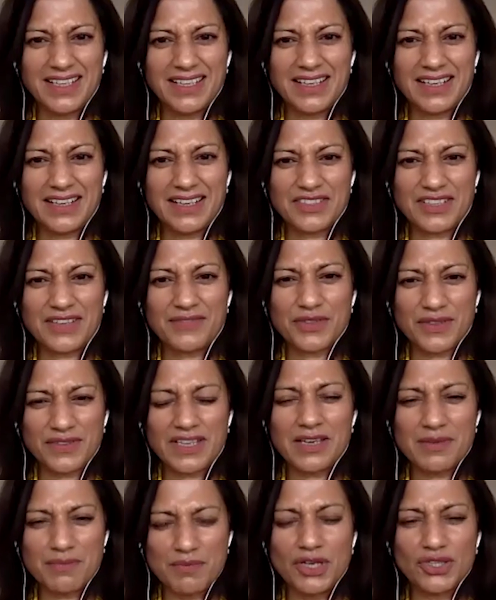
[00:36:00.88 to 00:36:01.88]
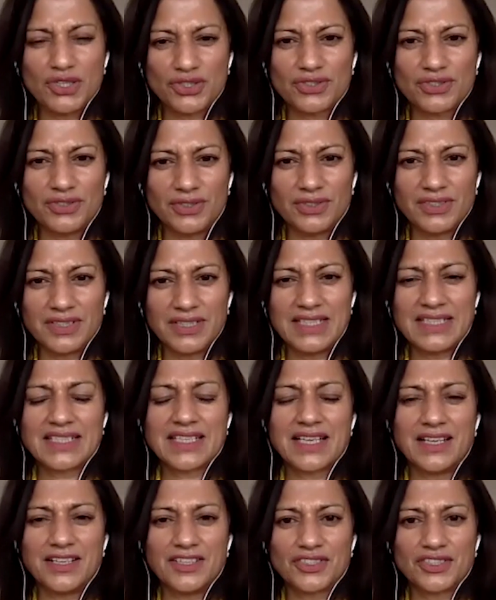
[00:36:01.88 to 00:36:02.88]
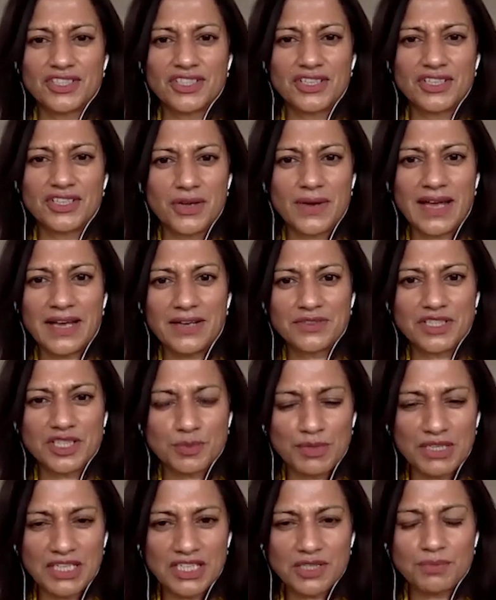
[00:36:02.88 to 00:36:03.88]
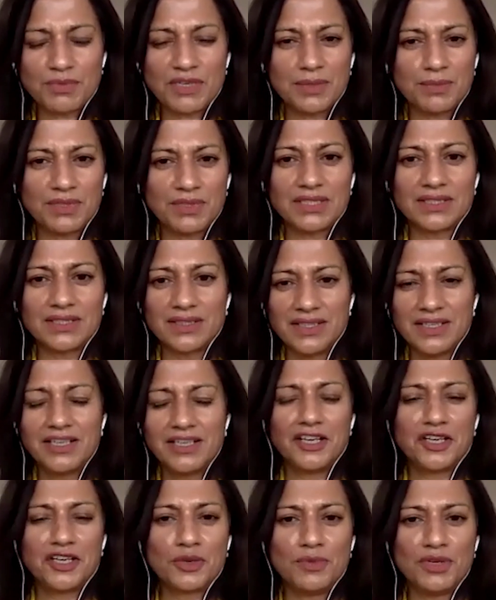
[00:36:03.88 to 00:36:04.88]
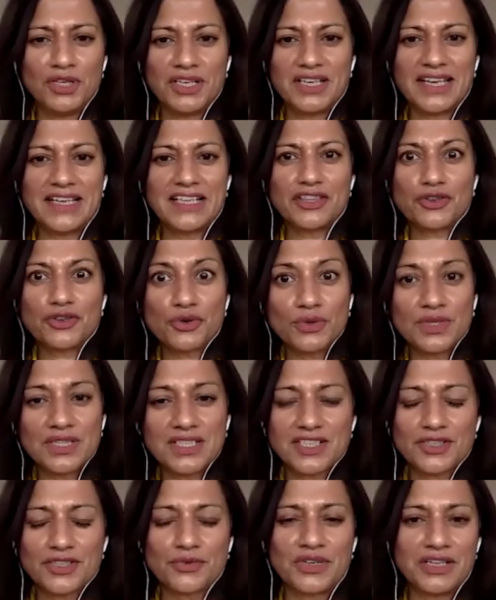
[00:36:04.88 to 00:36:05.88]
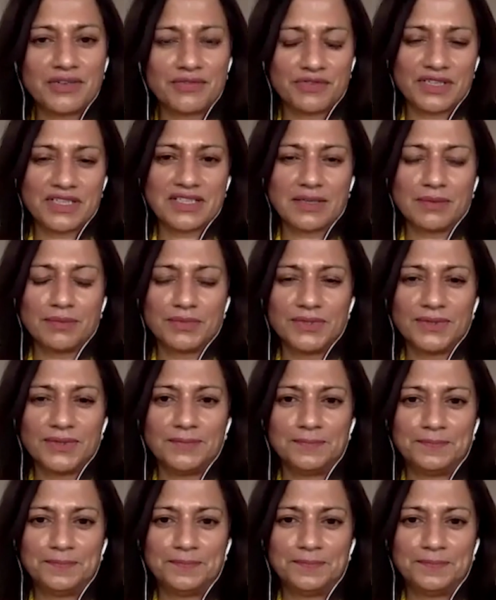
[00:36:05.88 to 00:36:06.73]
I have to have that emotional intelligence to know how to speak to people and communicate through this screen, for example.